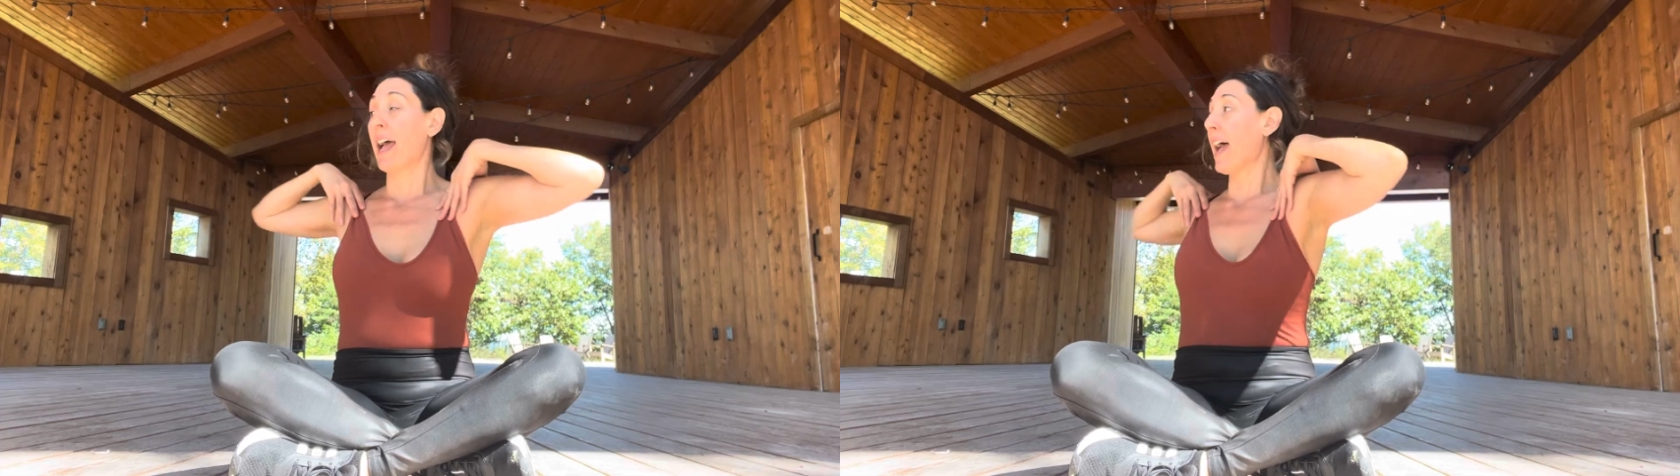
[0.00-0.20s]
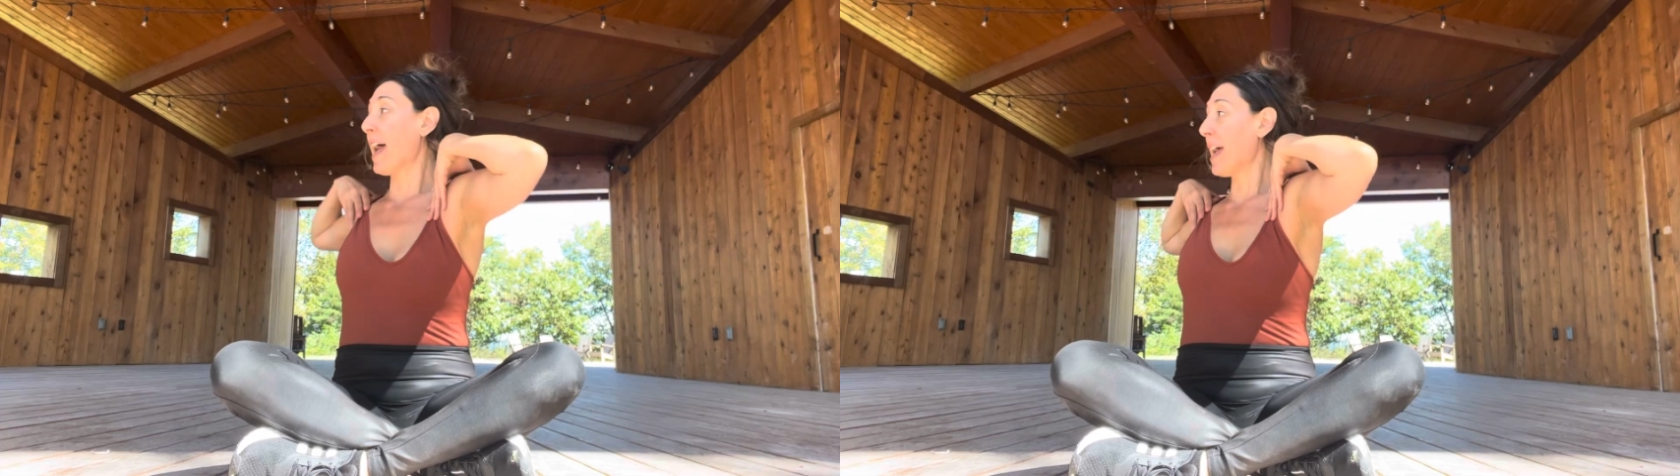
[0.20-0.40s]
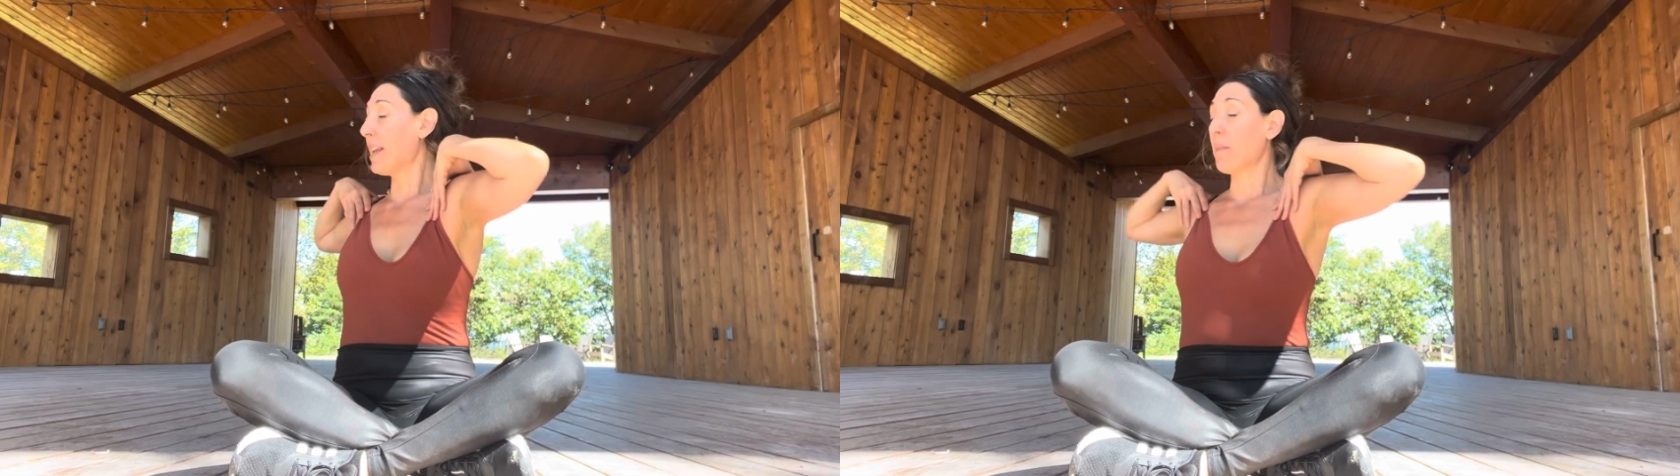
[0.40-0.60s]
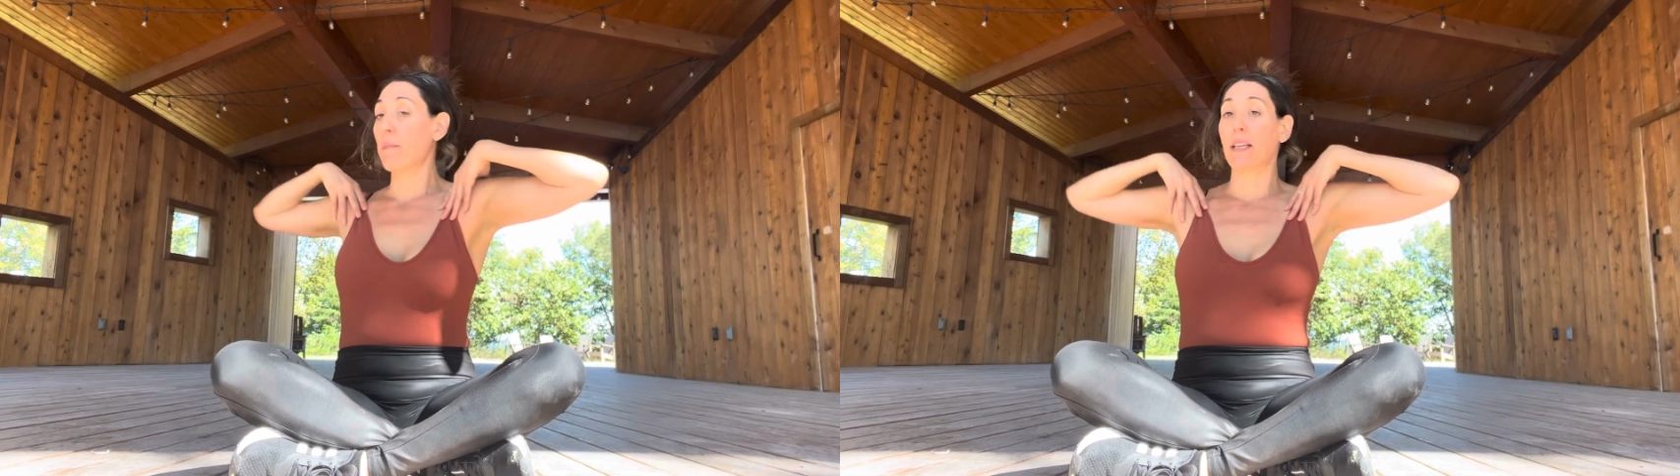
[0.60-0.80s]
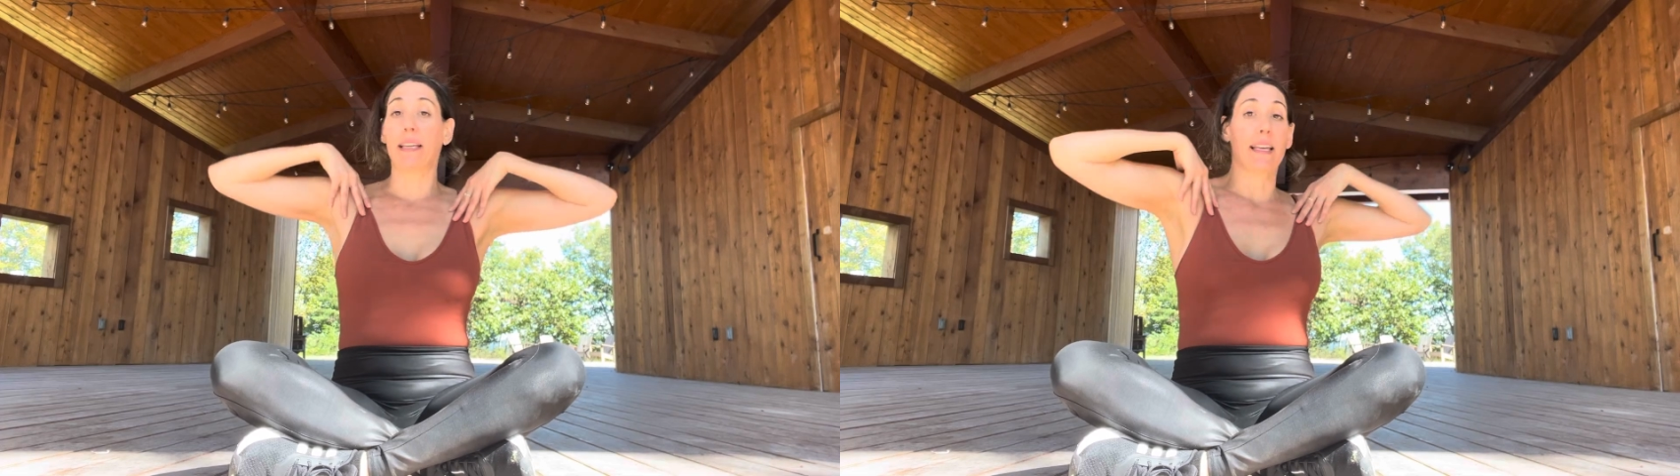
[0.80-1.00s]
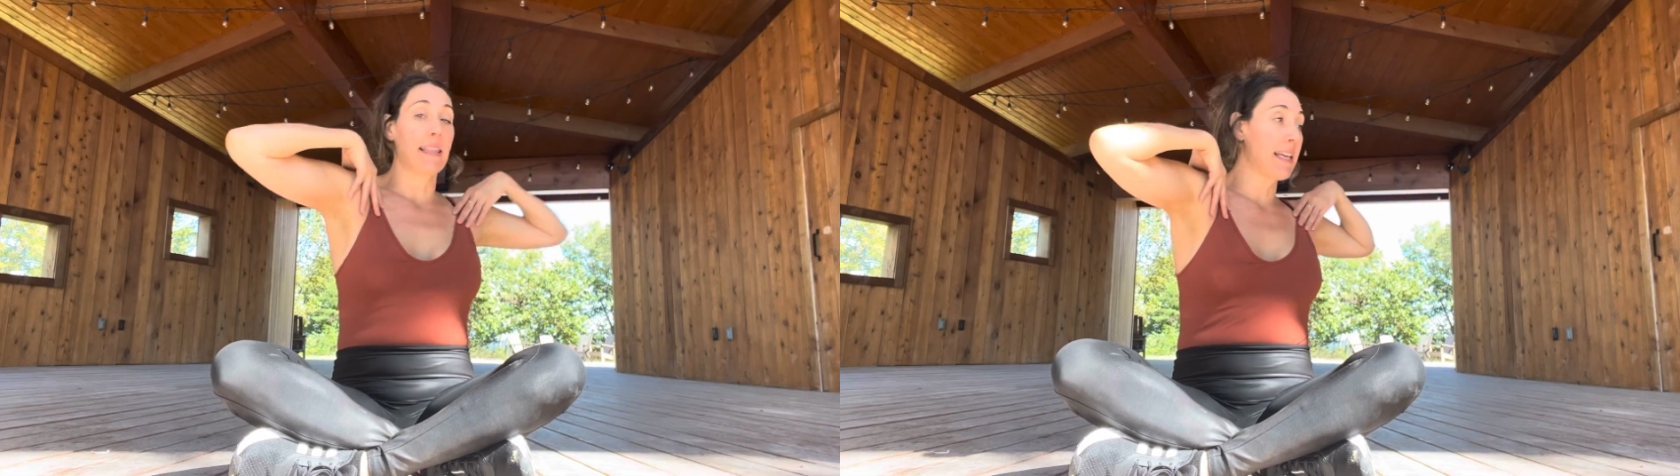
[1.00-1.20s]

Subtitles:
and begin the